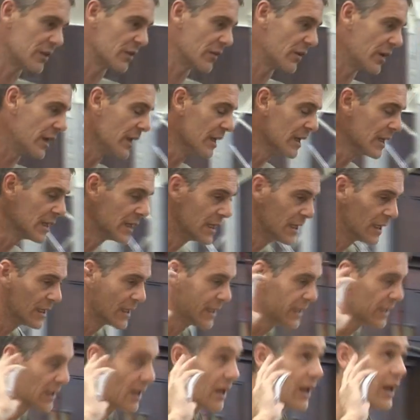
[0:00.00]
do it.
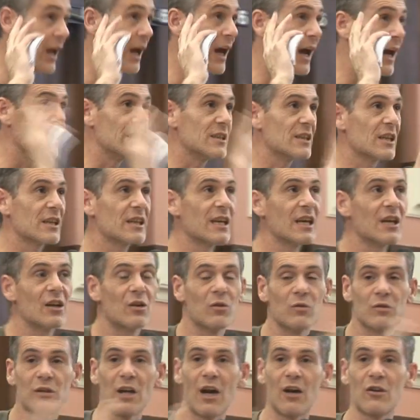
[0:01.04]
And it's a thing
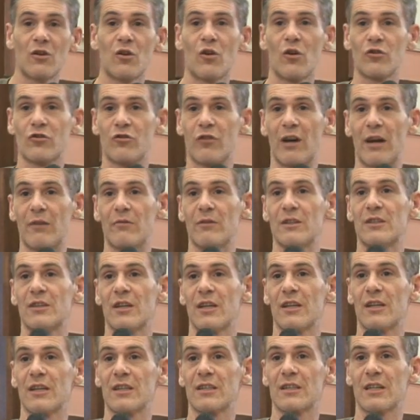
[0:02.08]
called no contract
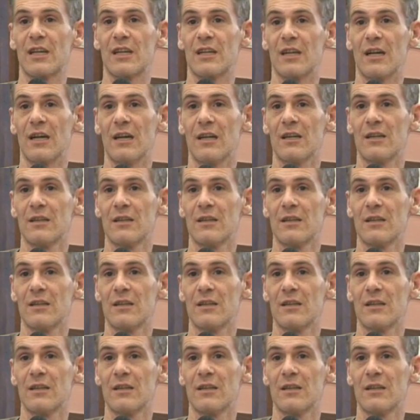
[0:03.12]
return to sender.